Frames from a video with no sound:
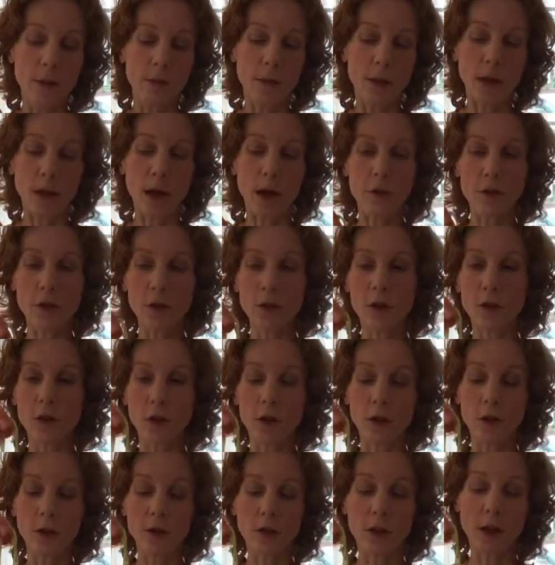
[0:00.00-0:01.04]
But I've just
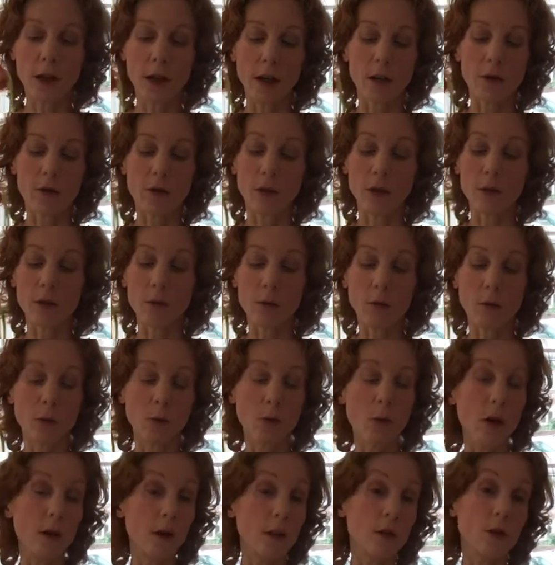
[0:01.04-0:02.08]
used here just
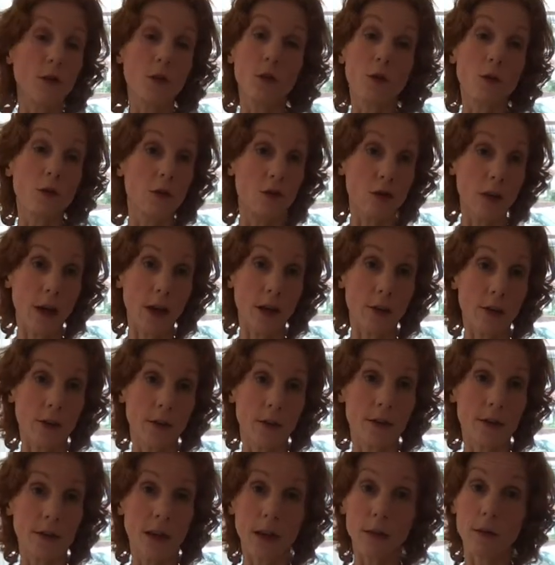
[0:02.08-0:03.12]
one courgette,
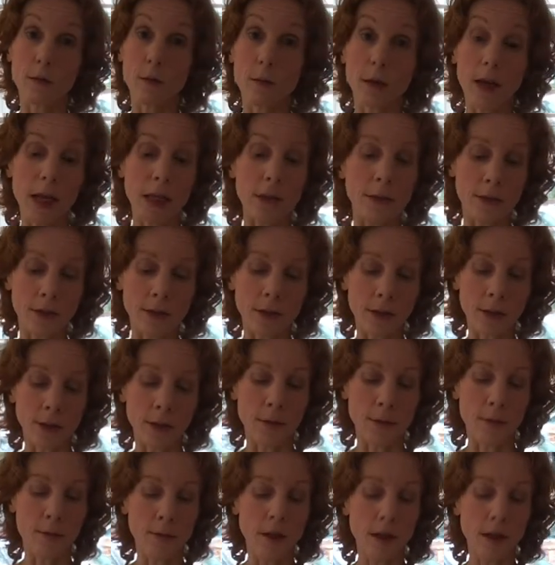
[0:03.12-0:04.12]
that's plenty.